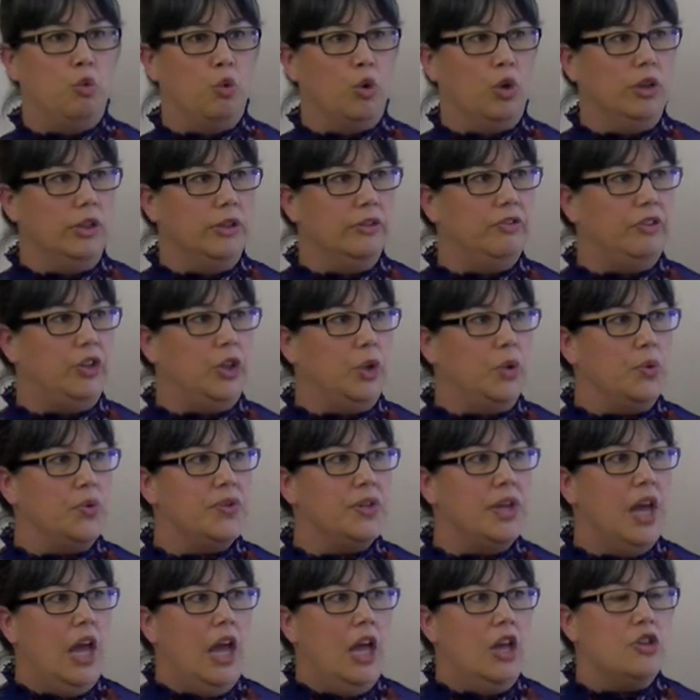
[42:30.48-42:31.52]
worldviews.
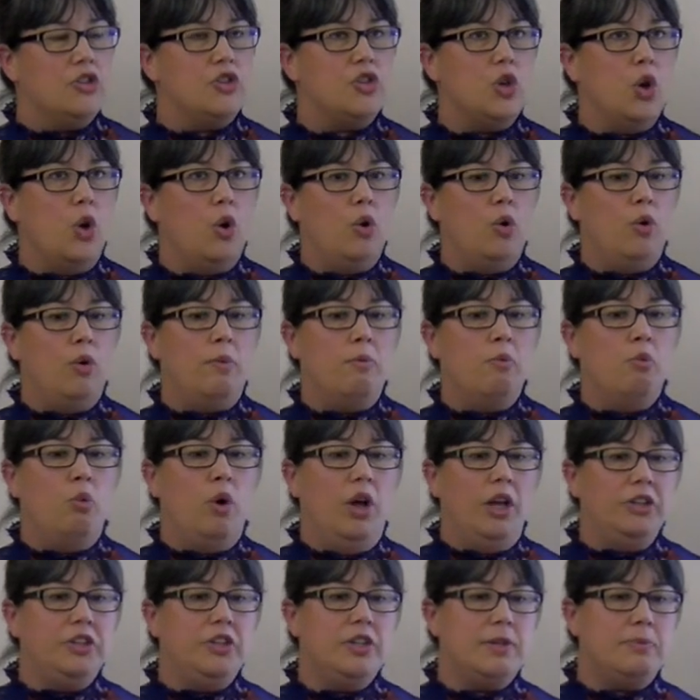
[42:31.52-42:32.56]
So
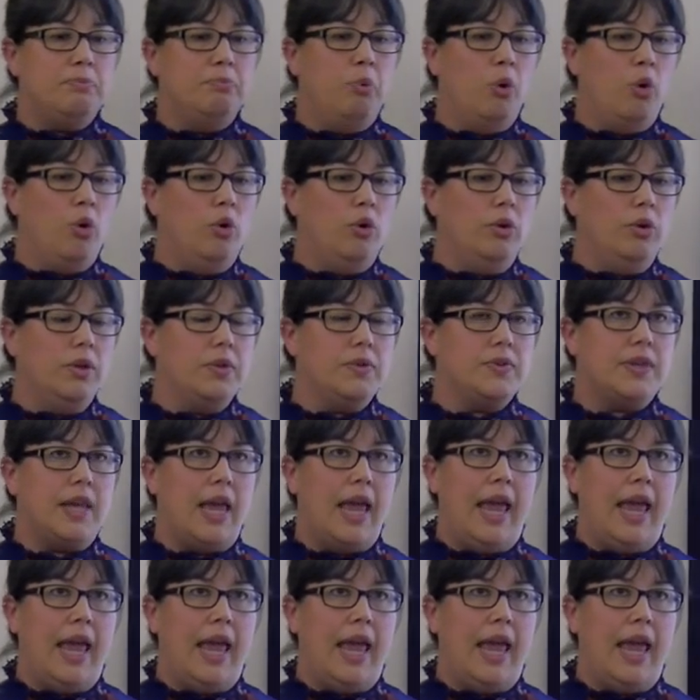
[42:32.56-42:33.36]
Waltes bowls